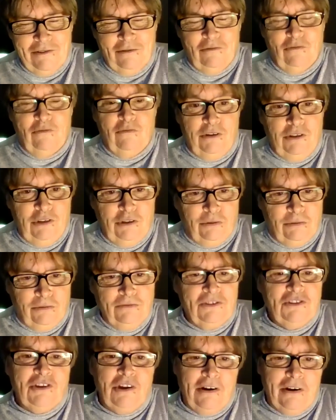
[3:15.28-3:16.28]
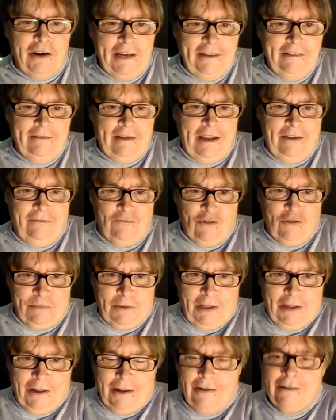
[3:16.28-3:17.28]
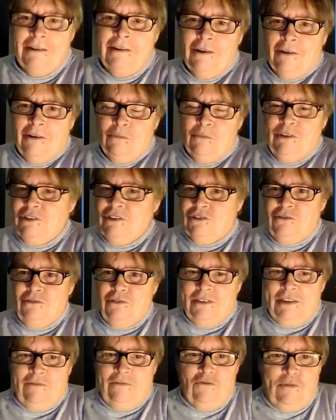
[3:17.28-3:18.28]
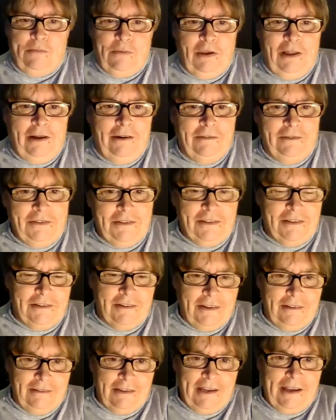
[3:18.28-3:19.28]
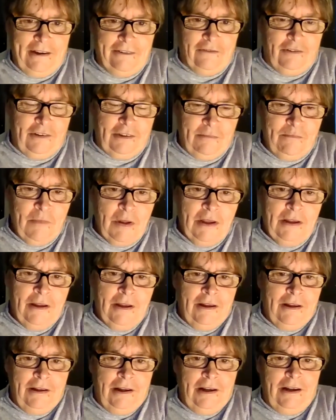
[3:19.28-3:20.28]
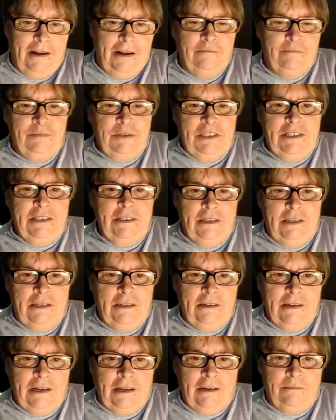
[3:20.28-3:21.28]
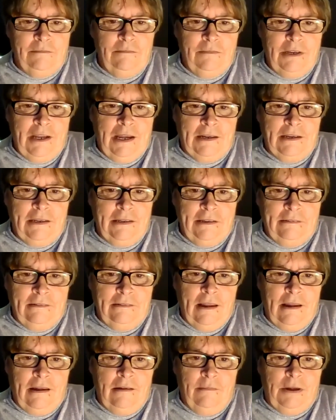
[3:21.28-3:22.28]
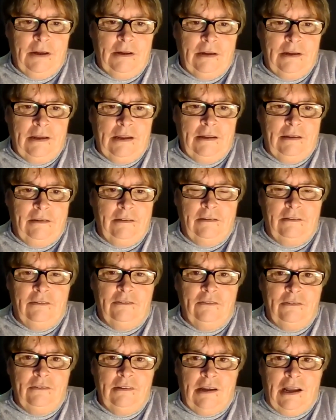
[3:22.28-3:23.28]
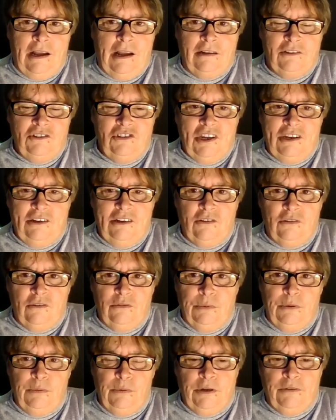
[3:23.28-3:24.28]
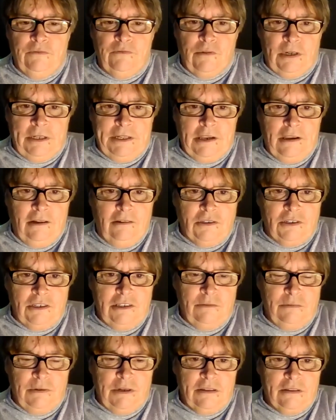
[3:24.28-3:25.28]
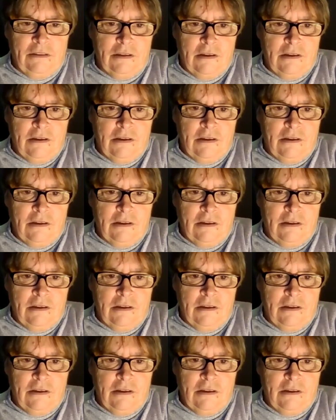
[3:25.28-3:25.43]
Renewal. Sorry, FRRR. We just use FRRR as the acronym. Particularly Natalie, Emma and Janet, who we worked really closely with